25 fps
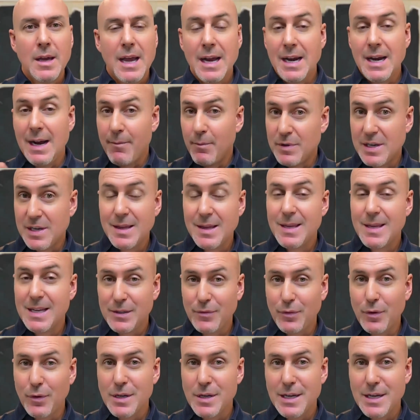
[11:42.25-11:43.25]
And I did
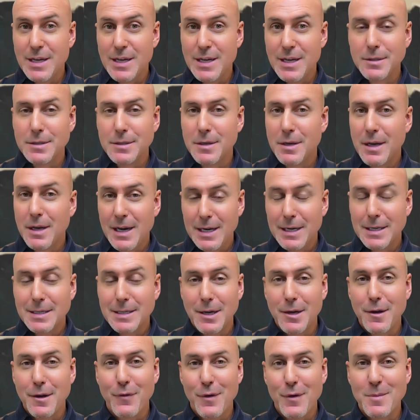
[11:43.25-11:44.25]
this for years, and I can
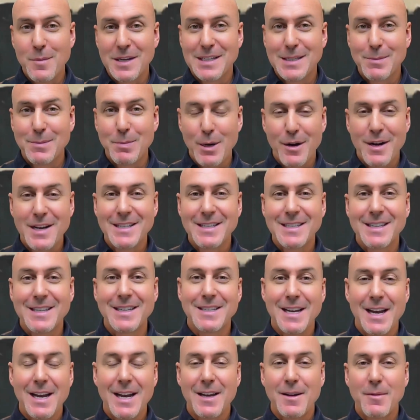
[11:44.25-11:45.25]
tell you from experience,
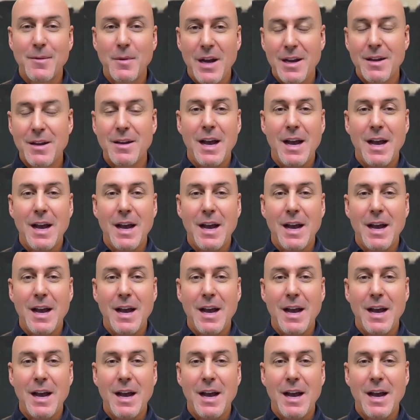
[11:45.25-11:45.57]
because I